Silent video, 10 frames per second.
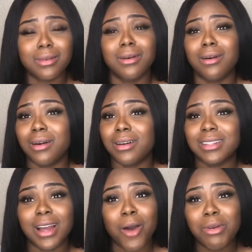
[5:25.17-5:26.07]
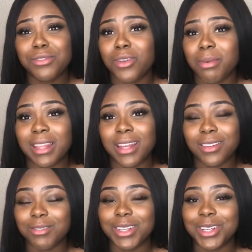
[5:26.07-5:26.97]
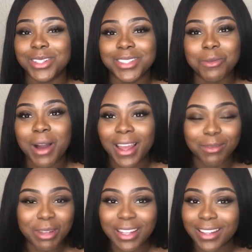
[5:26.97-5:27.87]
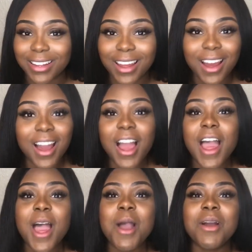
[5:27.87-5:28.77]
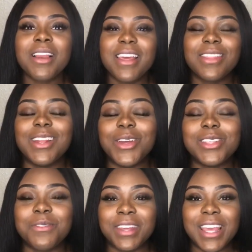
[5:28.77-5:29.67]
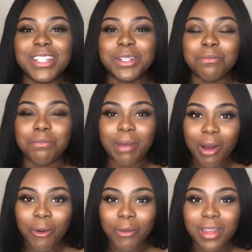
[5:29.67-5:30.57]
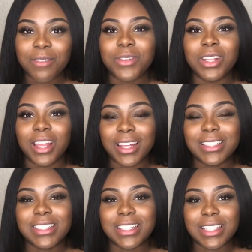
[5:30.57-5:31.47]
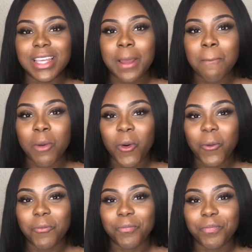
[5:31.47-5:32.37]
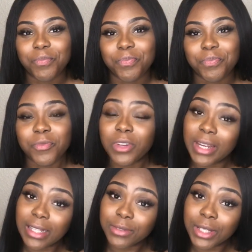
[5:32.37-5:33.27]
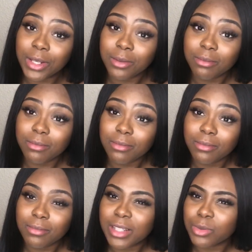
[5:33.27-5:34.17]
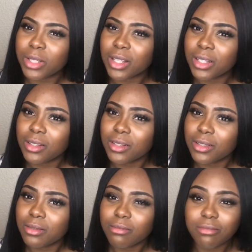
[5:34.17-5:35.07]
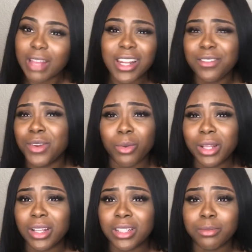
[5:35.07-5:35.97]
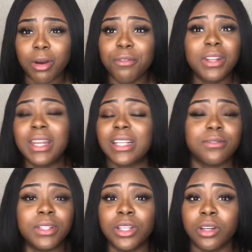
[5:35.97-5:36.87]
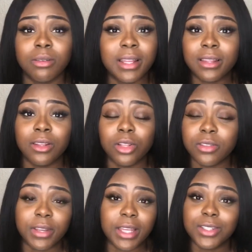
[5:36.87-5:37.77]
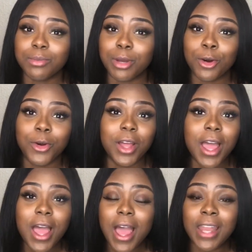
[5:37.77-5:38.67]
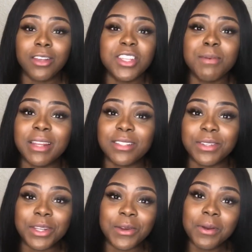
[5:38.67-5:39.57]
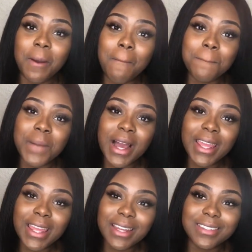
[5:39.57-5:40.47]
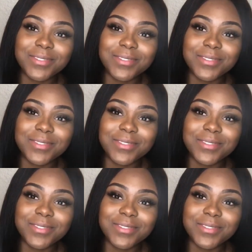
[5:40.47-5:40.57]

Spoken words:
I always flop at the end of the videos. Why me? Click the notification bell if you'd like to see more for the next video. That's what it does. I don't even know what it does, but for the next video, click the notification bell, and I'll see you in my next video. Bye.